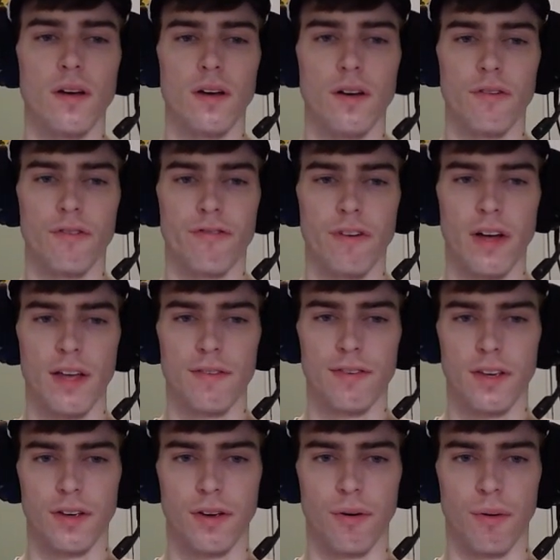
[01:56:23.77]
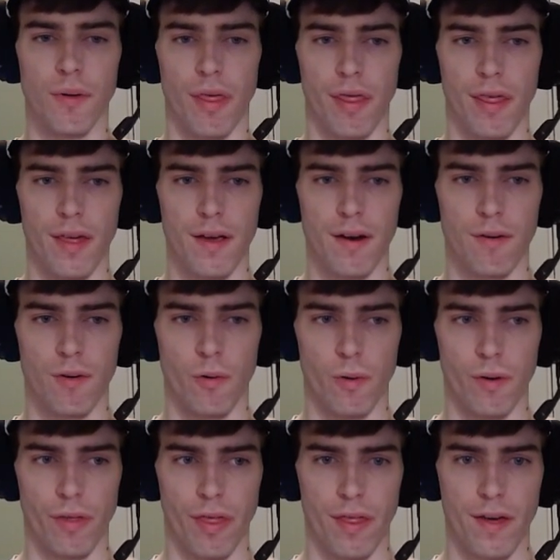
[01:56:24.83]
5 could go to there
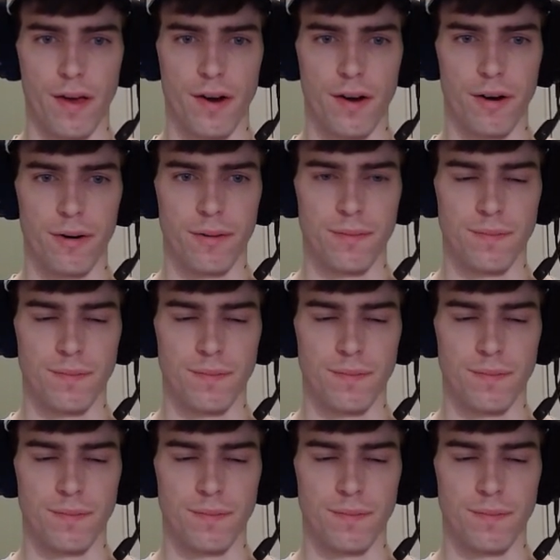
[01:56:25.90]
or there.